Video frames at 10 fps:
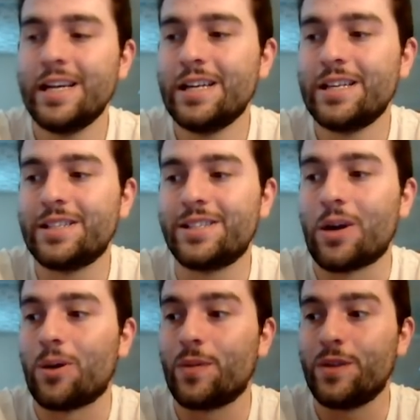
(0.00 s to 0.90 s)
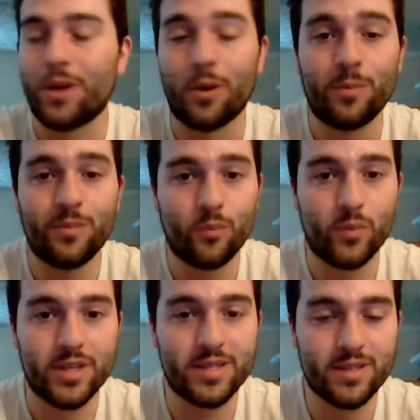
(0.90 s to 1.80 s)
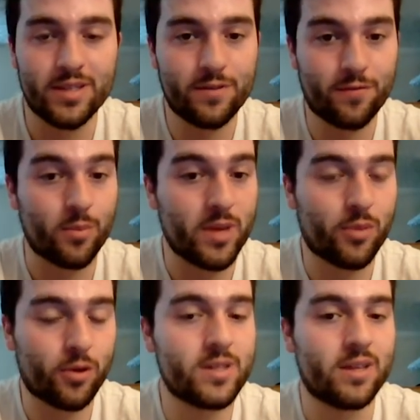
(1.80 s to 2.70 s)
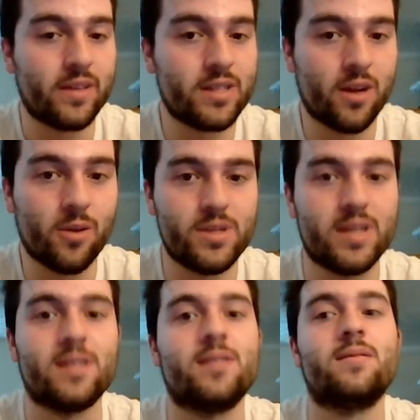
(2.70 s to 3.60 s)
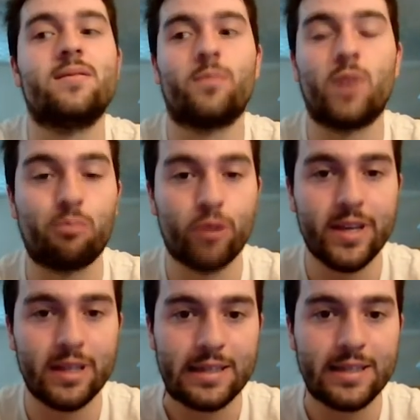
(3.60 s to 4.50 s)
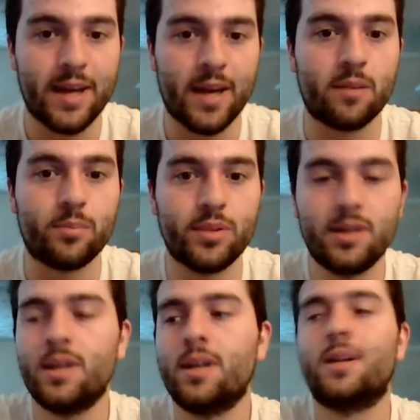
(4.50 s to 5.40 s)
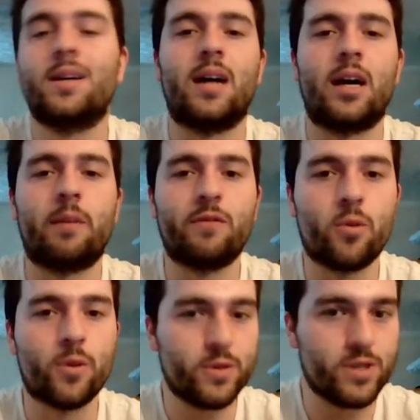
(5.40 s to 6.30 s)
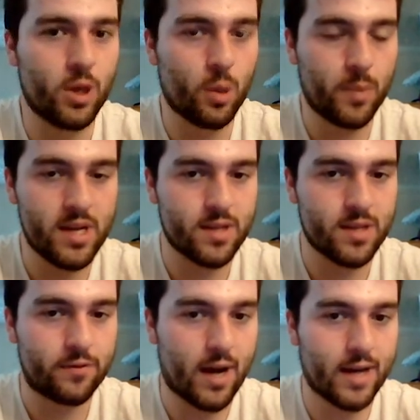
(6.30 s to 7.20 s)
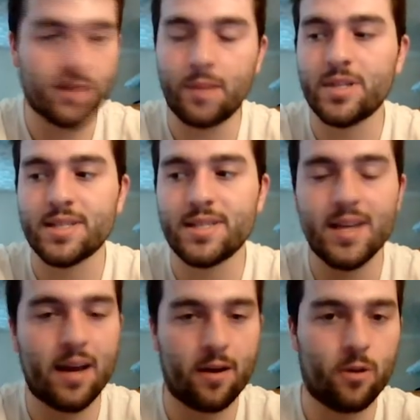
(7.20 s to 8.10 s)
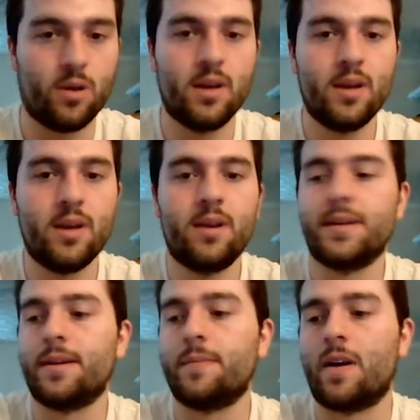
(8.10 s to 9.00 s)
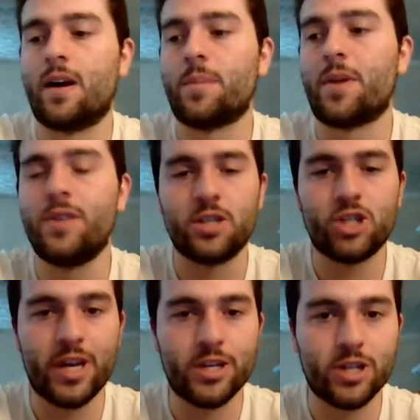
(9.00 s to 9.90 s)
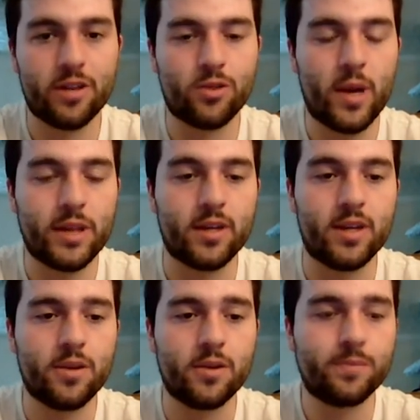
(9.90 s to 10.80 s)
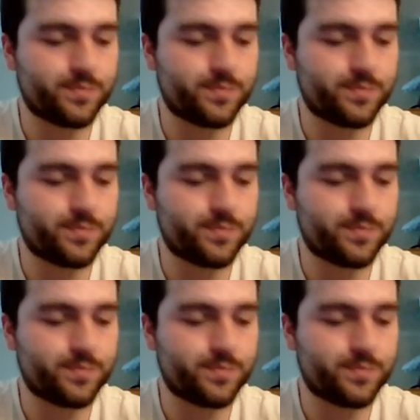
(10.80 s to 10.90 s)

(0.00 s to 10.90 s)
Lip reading: So, you know, this for me personally, this goes in a pretty elite camp. Of course, no opinion is final. I'm going to see how my feelings change on it throughout the year.